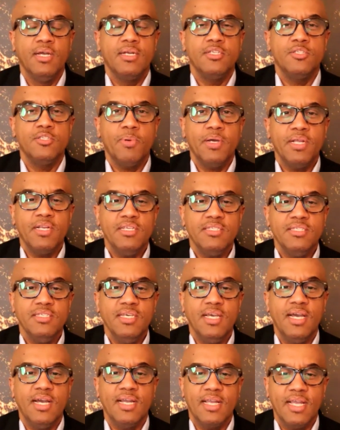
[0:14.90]
Despite his
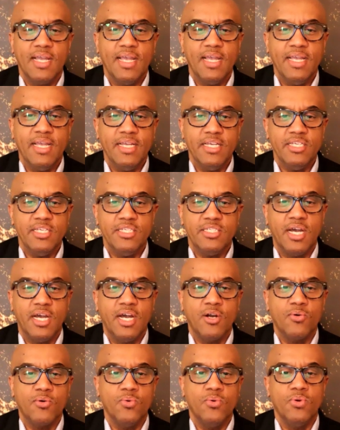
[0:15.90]
young age,
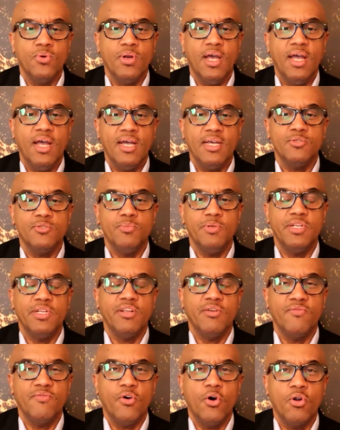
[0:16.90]
Harun has been
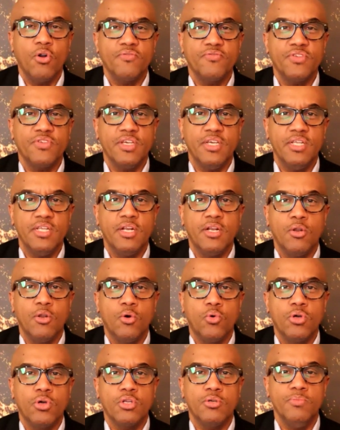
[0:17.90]
involved in
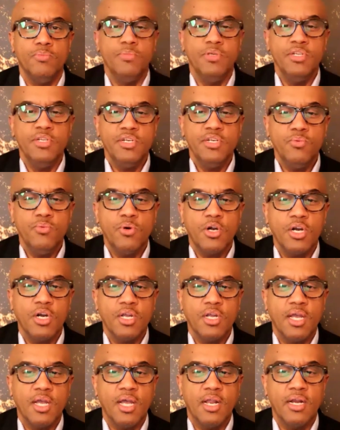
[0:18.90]
local community
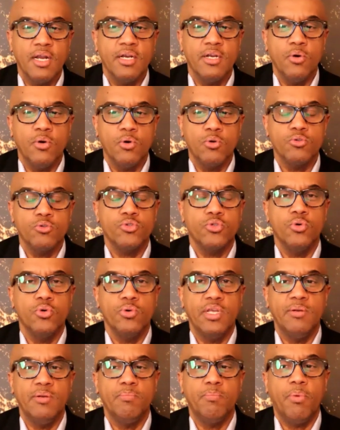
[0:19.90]
work and also
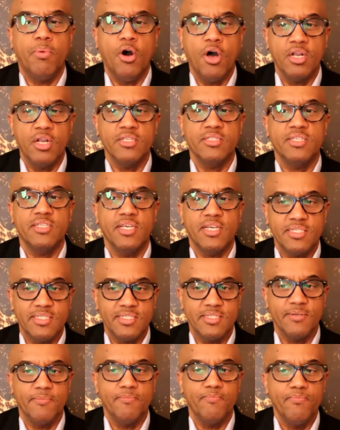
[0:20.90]
in
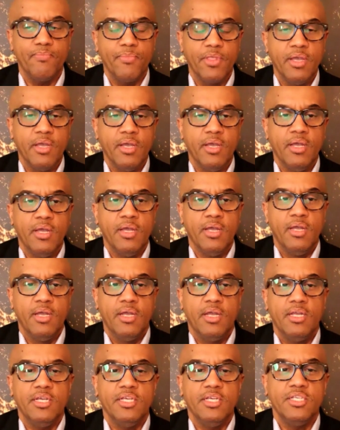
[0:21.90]
politics.
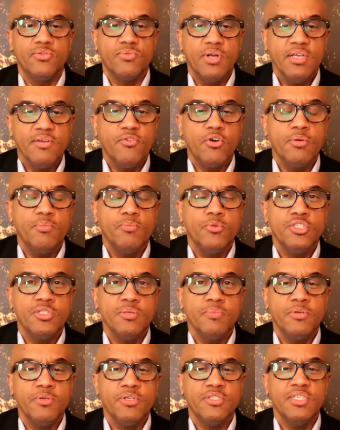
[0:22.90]
He's running for a
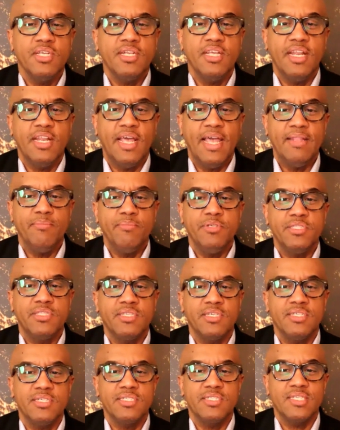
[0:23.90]
municipal seat in
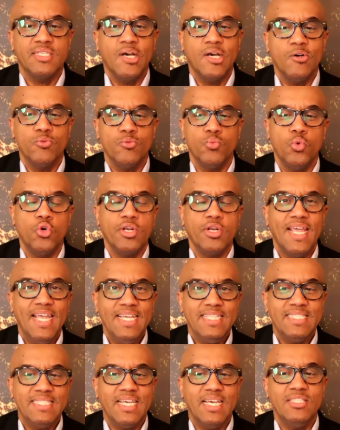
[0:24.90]
Edmonton South Ward
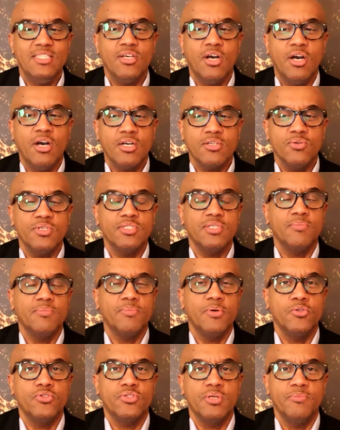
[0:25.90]
8. He talked to us
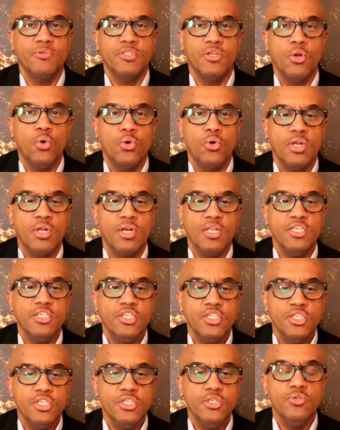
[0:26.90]
about some of the local
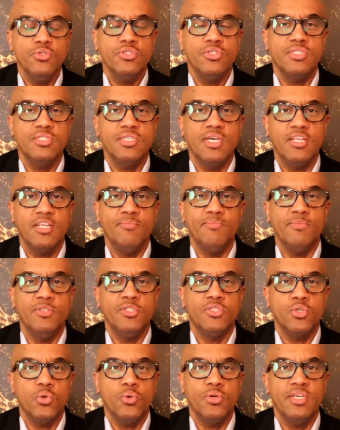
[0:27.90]
issues that
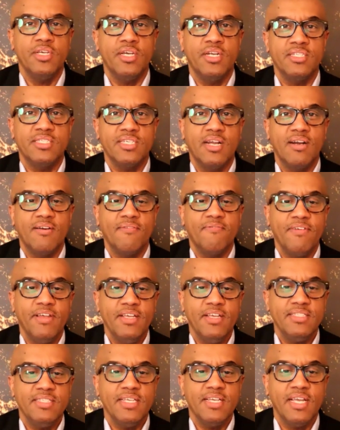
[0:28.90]
Edmontonians are
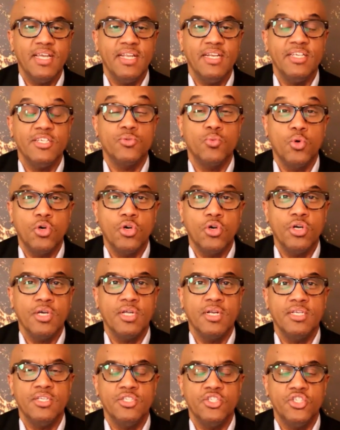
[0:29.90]
facing in his ward
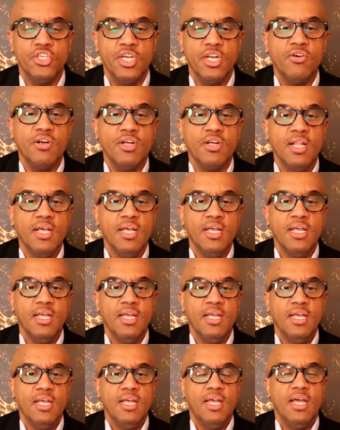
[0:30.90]
and in general,
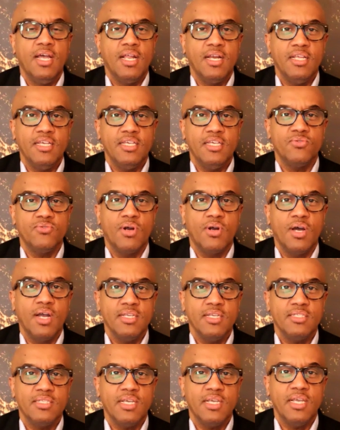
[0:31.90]
and his
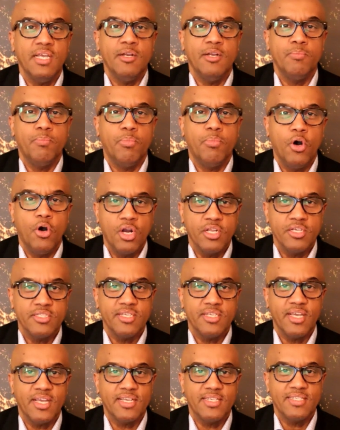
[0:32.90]
rise in
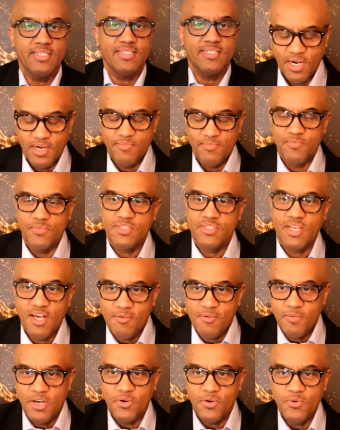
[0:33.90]
politics. Um,
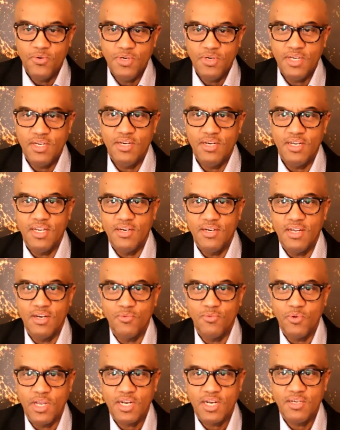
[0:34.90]
Salam Haroon and, and,
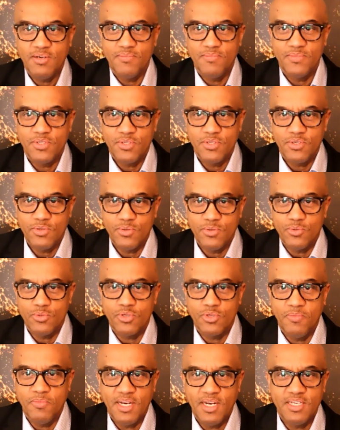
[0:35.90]
and, welcome to
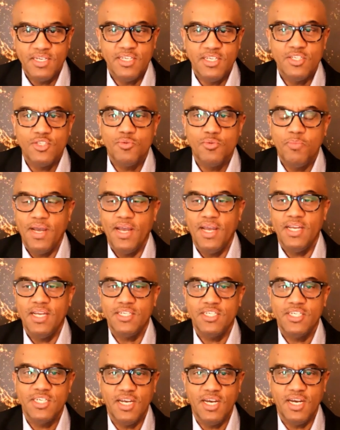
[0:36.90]

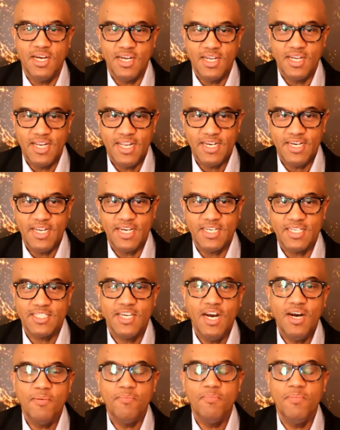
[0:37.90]

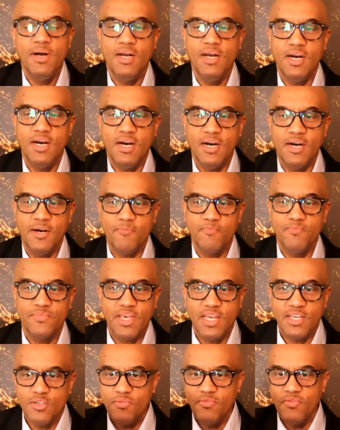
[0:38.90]
SomaliDispatch.com. Uh, um,
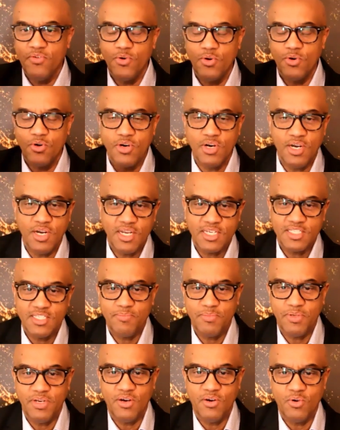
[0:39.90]
thank you for uh,
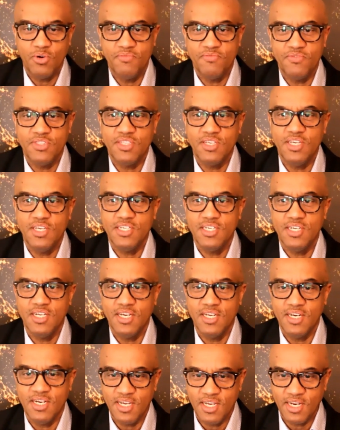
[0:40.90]
accepting our invitation
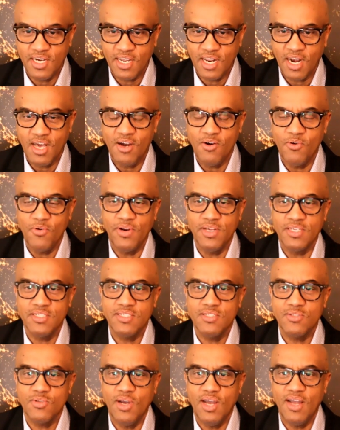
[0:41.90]
and, and allowing
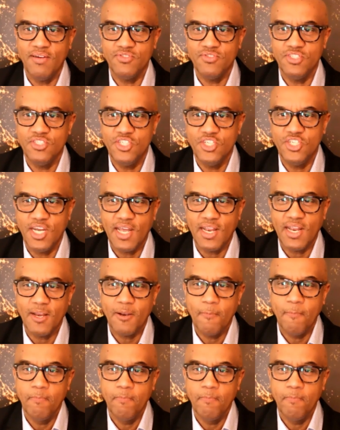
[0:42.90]
us to have this chat.